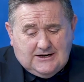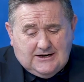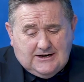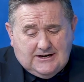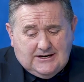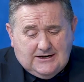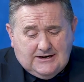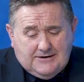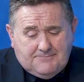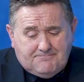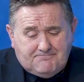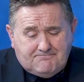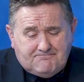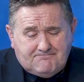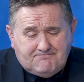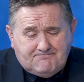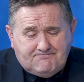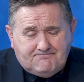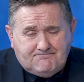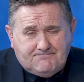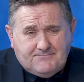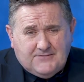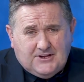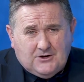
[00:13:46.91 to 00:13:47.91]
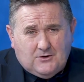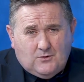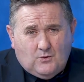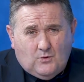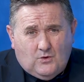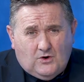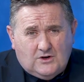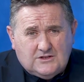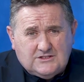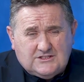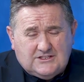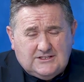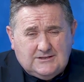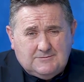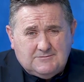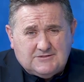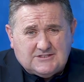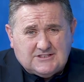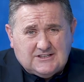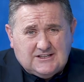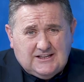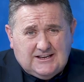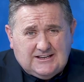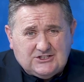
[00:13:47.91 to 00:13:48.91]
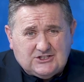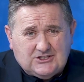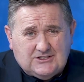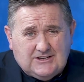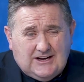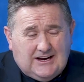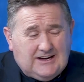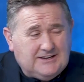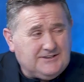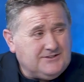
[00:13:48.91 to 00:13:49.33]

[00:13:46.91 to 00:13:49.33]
you know, what team selection.